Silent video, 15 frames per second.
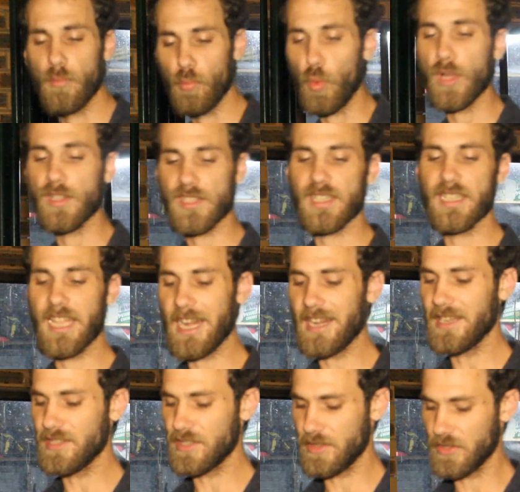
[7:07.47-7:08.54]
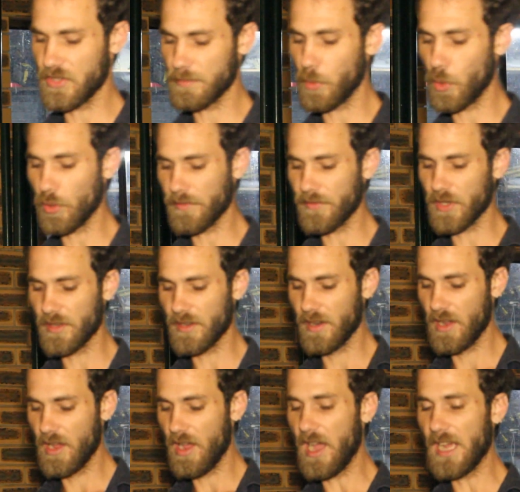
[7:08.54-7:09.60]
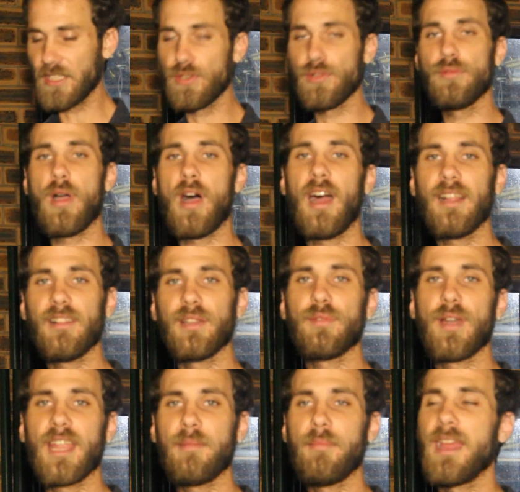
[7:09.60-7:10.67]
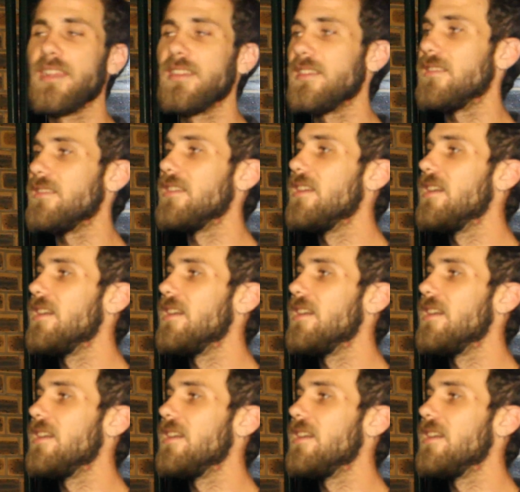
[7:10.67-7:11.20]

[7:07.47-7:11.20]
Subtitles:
and wants to get into the sport of it, I do highly recommend it.